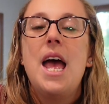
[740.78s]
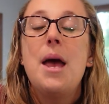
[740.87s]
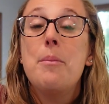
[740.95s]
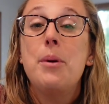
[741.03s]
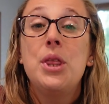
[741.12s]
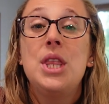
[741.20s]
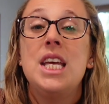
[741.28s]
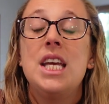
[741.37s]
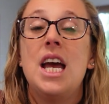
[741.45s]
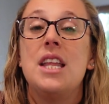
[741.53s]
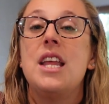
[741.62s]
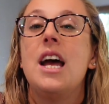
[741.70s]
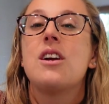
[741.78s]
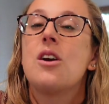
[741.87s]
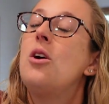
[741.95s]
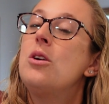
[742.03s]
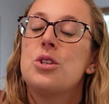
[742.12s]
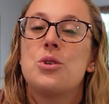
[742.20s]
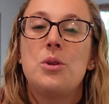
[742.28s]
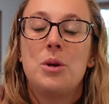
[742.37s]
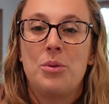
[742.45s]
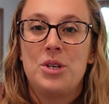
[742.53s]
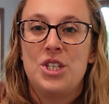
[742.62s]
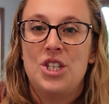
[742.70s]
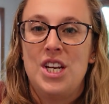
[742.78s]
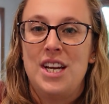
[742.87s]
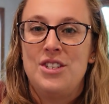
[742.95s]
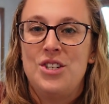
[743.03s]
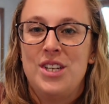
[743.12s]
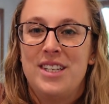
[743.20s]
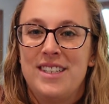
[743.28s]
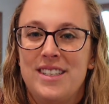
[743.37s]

empathy and that cultural appreciation.